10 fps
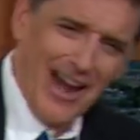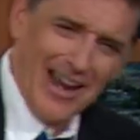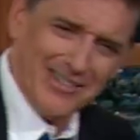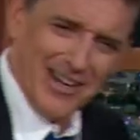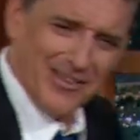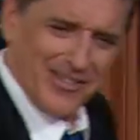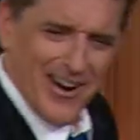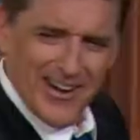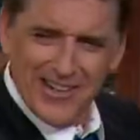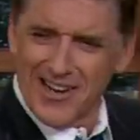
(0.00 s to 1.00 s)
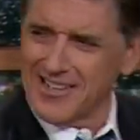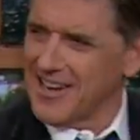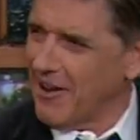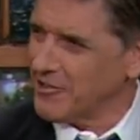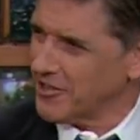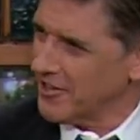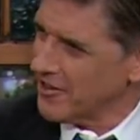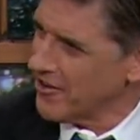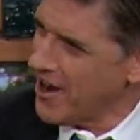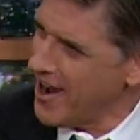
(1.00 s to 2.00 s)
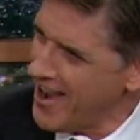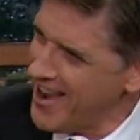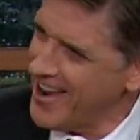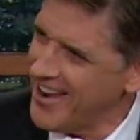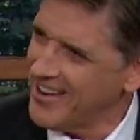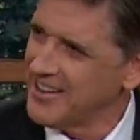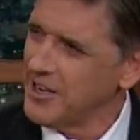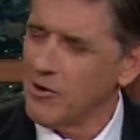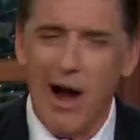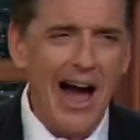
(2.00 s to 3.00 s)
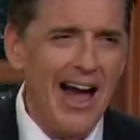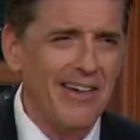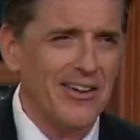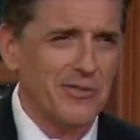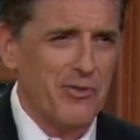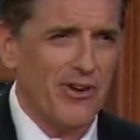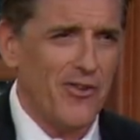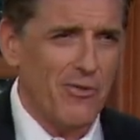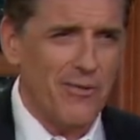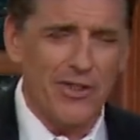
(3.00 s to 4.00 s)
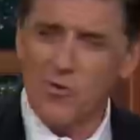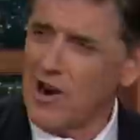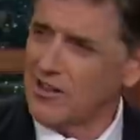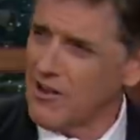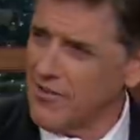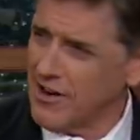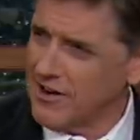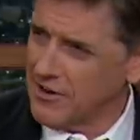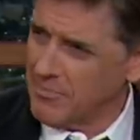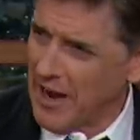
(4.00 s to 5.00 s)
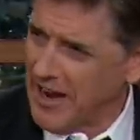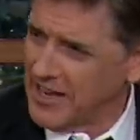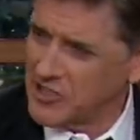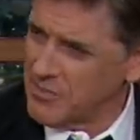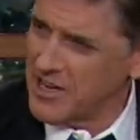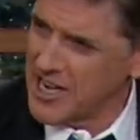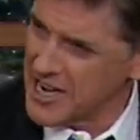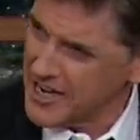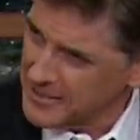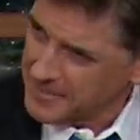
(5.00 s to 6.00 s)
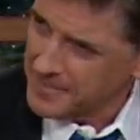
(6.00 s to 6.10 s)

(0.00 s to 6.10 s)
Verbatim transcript: 1930s announcer, don't I? Why there's beautiful women the world over by Jiminy.